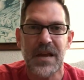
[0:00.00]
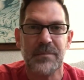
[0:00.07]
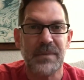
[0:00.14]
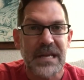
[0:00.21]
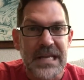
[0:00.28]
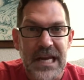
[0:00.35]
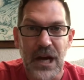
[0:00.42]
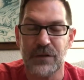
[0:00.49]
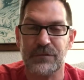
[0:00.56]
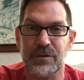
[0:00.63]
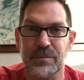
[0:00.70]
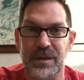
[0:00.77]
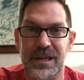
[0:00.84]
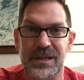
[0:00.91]
Be
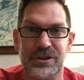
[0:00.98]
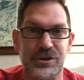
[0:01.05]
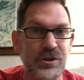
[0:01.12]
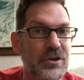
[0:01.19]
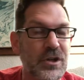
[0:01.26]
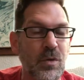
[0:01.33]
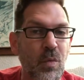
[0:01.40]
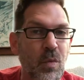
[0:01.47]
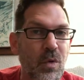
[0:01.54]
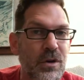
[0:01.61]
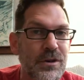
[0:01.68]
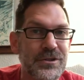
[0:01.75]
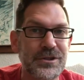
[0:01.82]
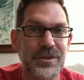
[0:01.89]
careful, because you can
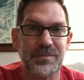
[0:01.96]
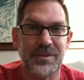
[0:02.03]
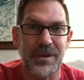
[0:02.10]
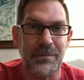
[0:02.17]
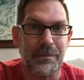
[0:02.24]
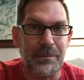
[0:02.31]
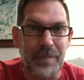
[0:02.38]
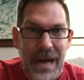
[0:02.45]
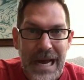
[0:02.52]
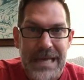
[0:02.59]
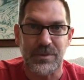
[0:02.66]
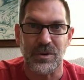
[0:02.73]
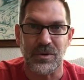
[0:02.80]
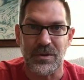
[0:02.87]
worship the
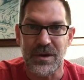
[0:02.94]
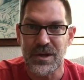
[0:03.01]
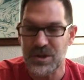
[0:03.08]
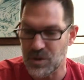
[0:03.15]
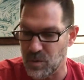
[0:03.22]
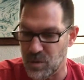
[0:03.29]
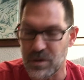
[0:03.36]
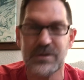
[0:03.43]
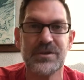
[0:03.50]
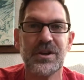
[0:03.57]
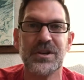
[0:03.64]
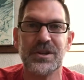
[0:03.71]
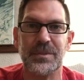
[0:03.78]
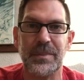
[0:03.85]
Bible, the words
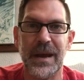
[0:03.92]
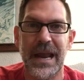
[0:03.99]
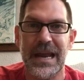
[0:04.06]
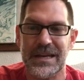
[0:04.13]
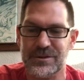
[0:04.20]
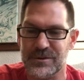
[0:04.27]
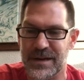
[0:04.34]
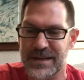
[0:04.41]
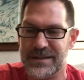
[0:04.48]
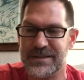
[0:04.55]
on the page, right?